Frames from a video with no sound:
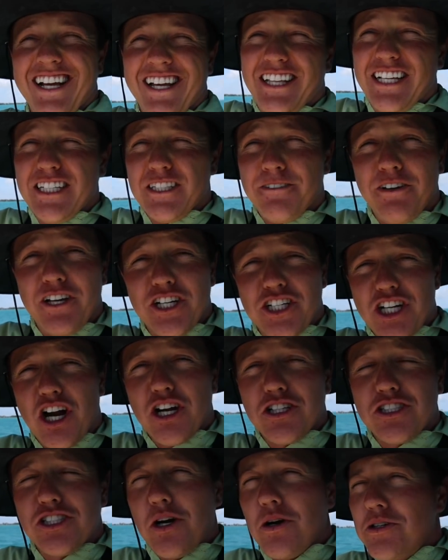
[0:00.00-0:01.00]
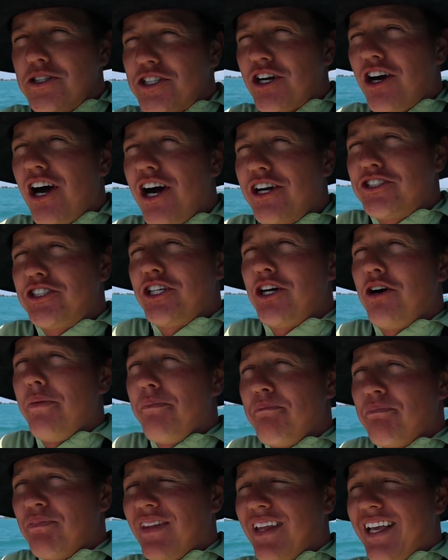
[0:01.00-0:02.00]
These fish are so strong. So
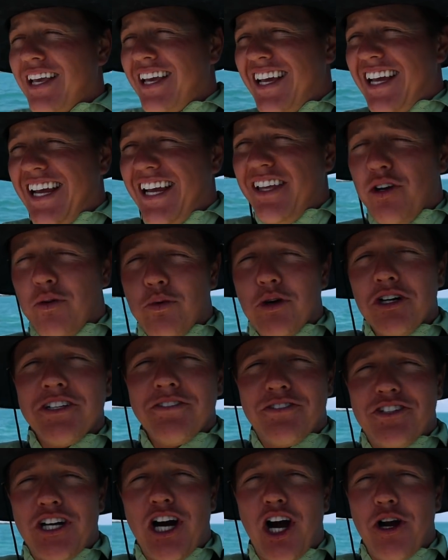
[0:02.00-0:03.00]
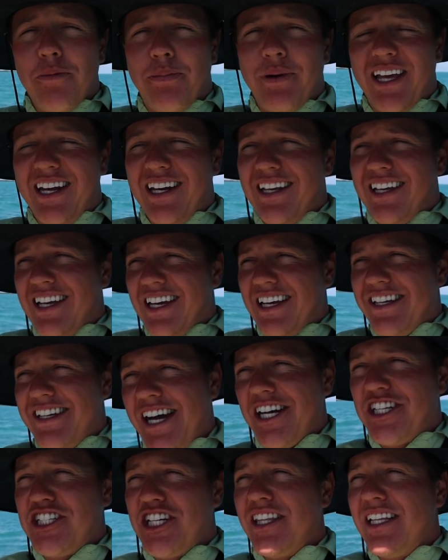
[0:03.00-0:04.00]
in the world of tarpon,
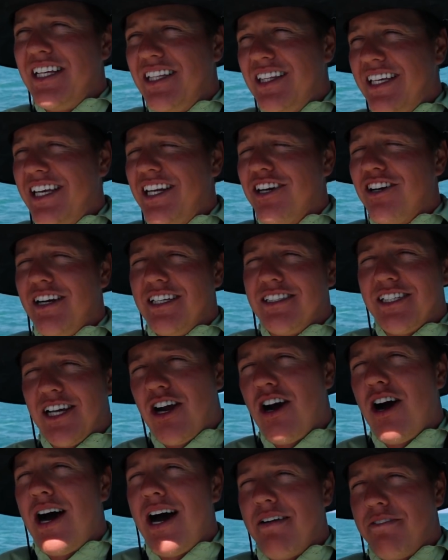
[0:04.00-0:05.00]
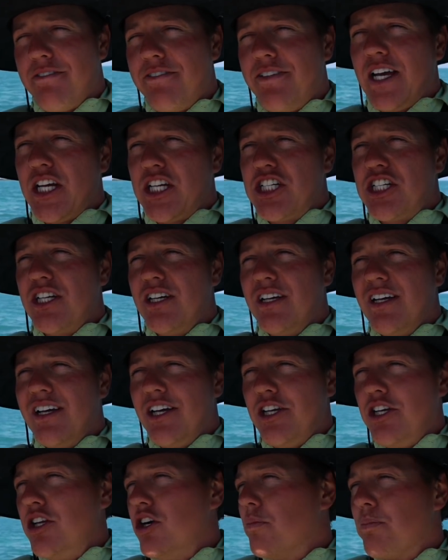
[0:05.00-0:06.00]
touching the leader is a caught fish.
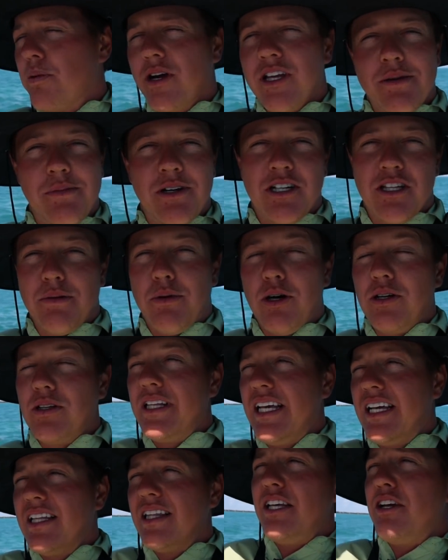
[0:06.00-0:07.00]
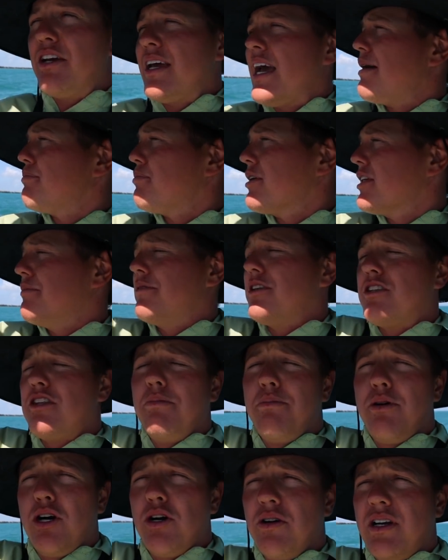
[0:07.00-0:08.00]
You don't bring them into the boat legally. You can't bring them into
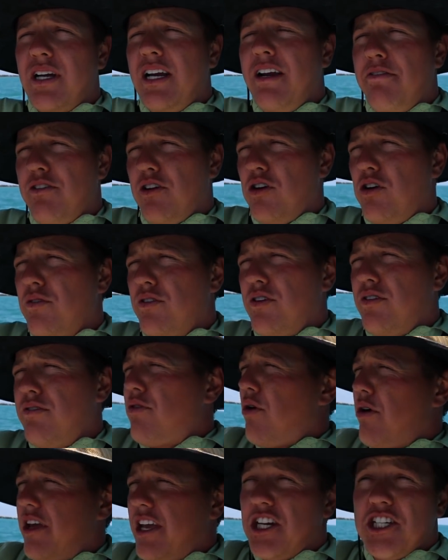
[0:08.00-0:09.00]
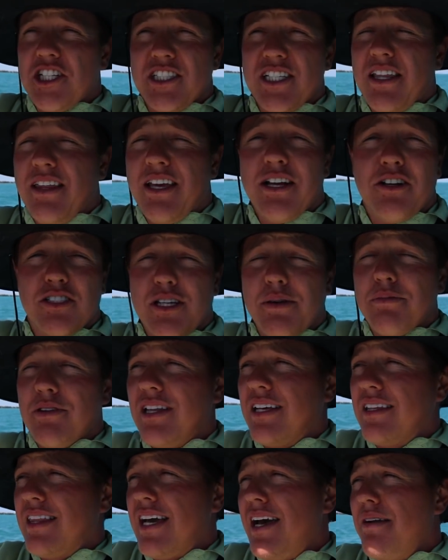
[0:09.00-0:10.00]
the boat if they're over forty inches, I think, or something
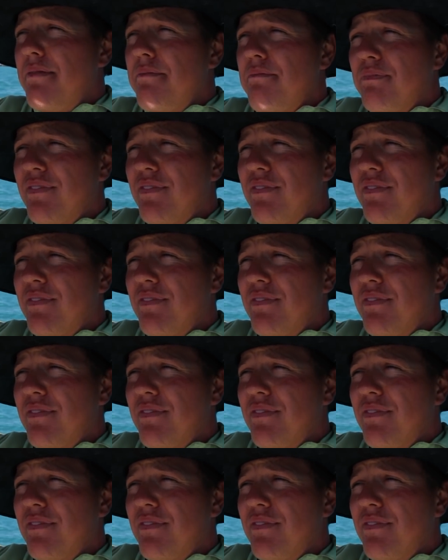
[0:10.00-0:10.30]
like that.